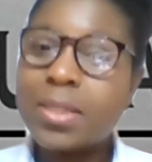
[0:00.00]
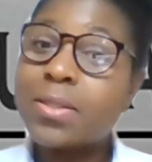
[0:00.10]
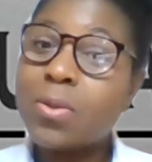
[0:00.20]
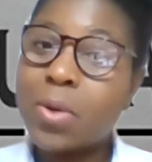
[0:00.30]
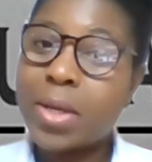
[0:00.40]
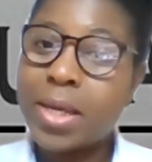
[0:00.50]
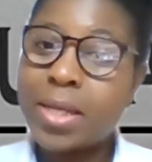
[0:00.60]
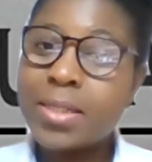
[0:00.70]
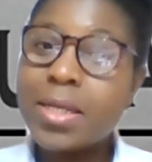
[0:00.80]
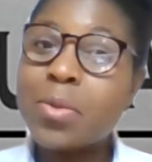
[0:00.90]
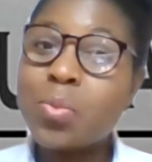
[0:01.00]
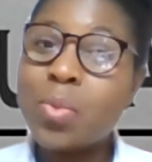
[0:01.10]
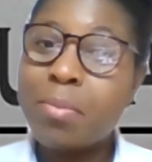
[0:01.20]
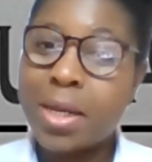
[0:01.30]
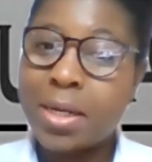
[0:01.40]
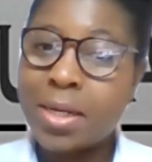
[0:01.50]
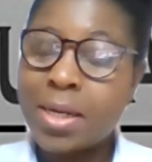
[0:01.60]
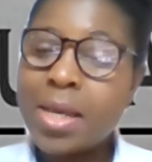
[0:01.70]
This occurs in women